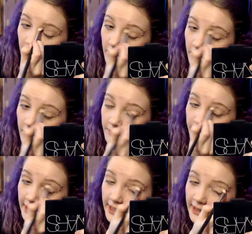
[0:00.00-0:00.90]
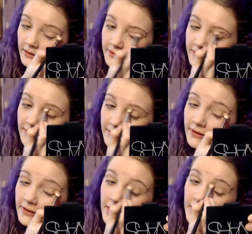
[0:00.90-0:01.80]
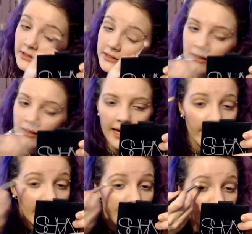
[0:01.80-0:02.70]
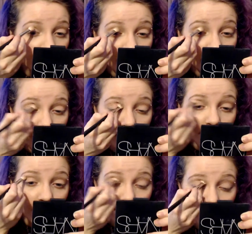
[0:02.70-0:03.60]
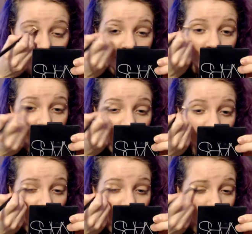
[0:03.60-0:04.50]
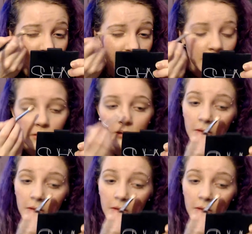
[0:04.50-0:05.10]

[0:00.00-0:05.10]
color, just like kind of like a mid color in my crease, just to give it a little bit of